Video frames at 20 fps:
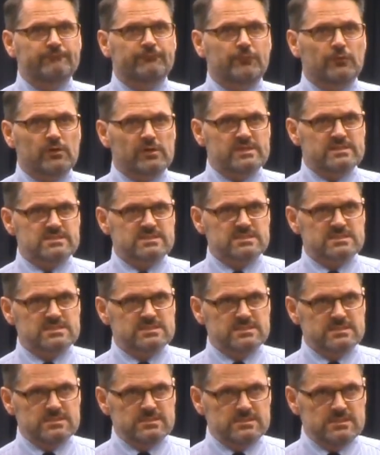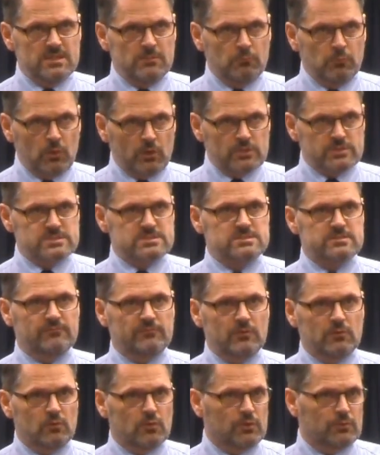for us, the works of
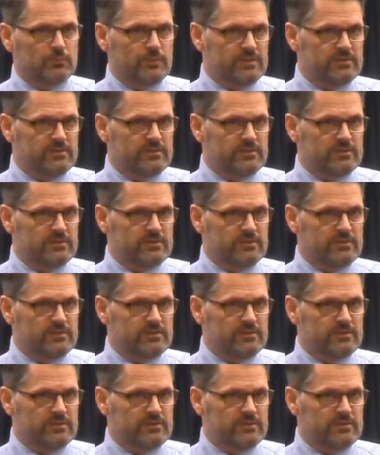the Lord.